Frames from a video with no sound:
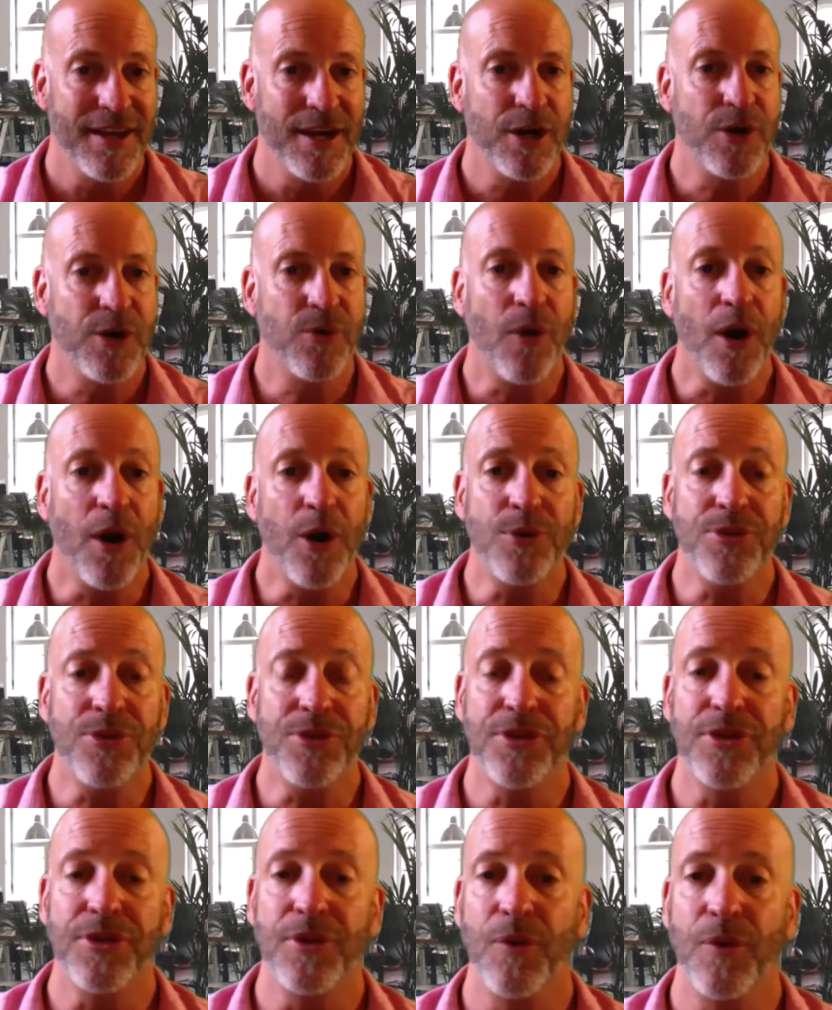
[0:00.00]
Growth
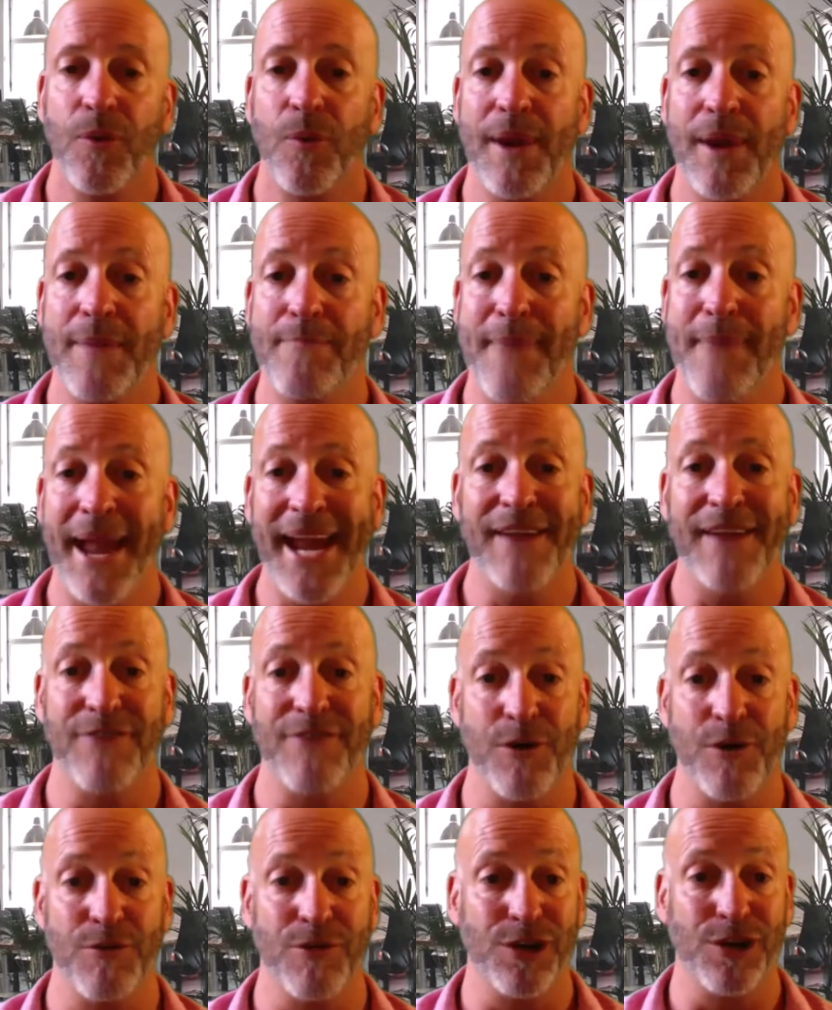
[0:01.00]
we may have
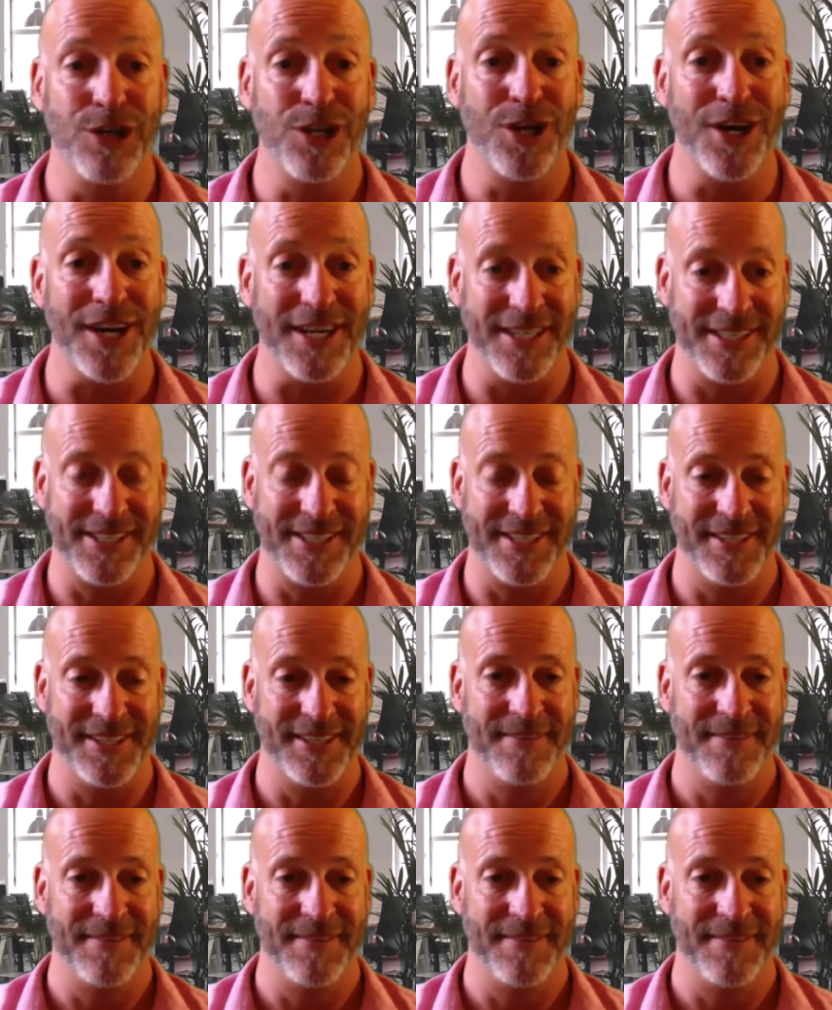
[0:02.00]
overlooked.